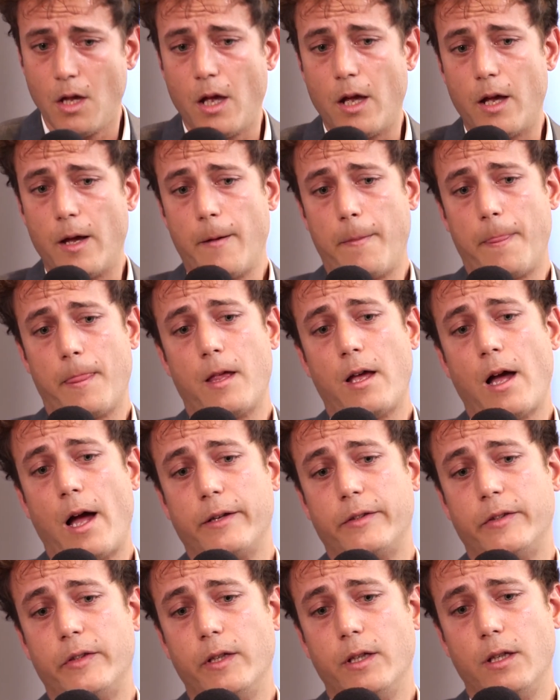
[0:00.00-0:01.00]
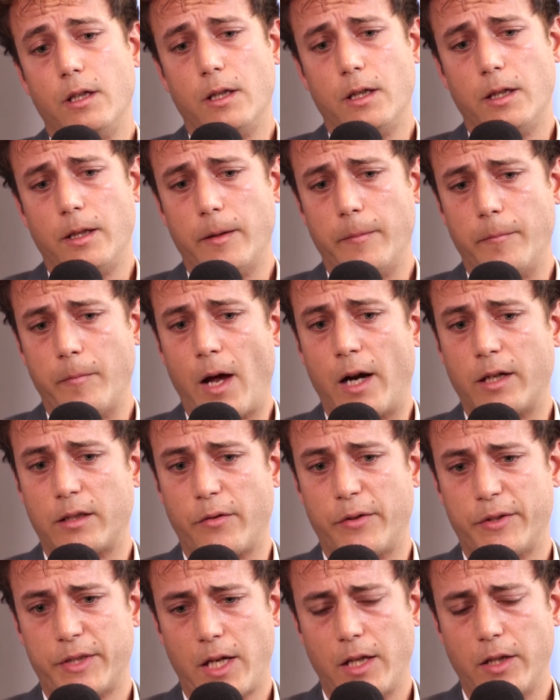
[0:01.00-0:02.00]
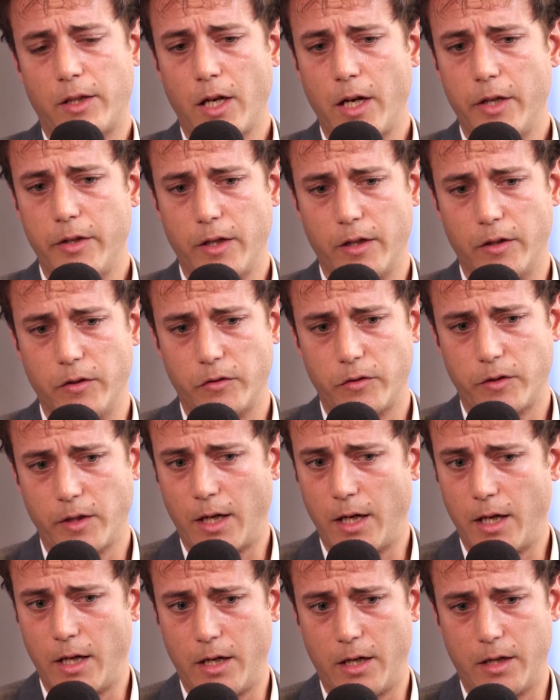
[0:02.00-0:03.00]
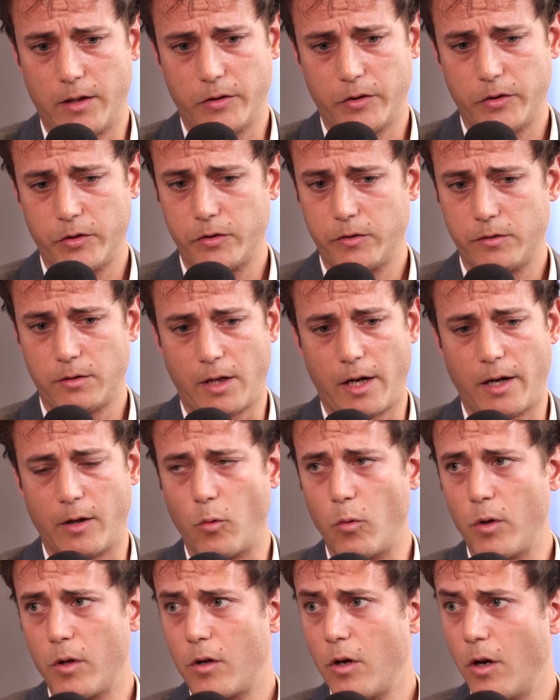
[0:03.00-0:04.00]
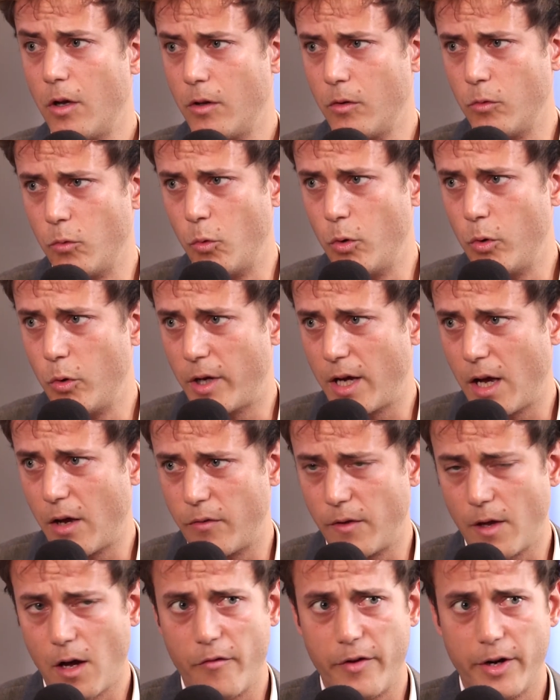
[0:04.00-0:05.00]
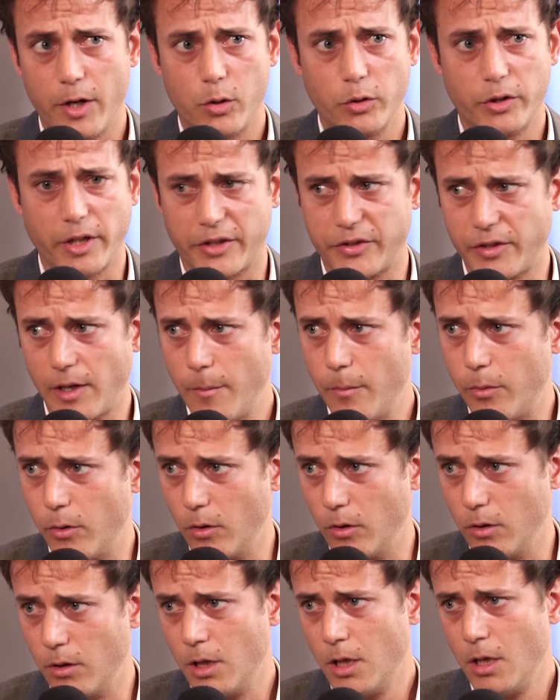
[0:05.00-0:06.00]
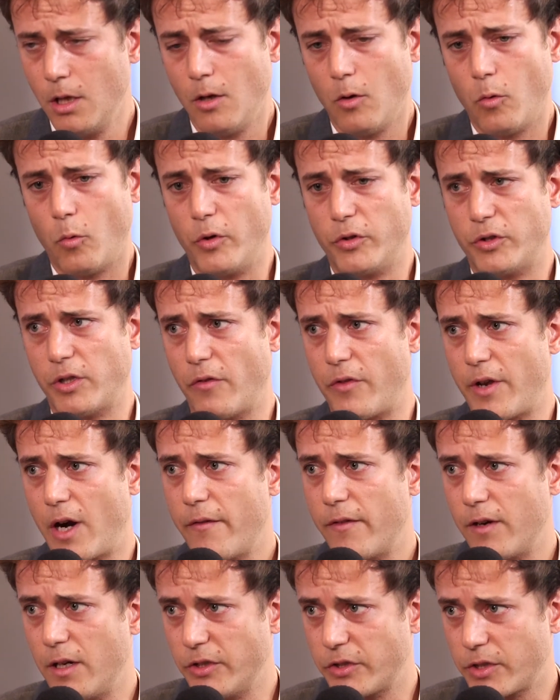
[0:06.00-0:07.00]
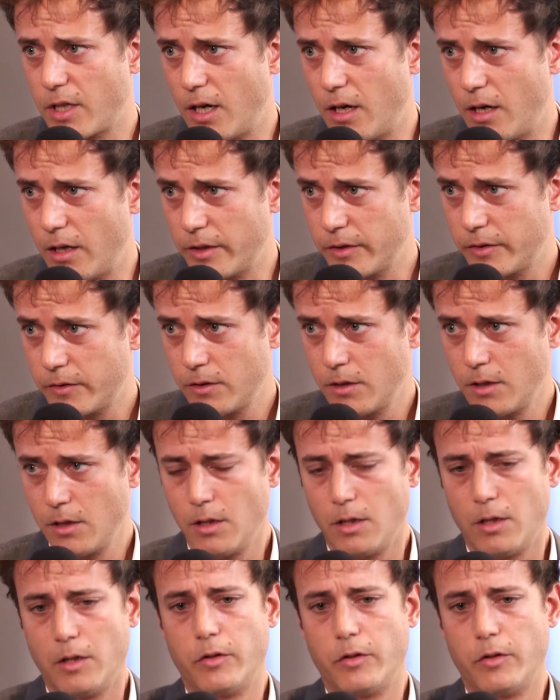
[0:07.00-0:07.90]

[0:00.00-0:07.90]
Um, I see um, artificial intelligence as, and we got we do have now a very good example, which are driverless cars. Yeah.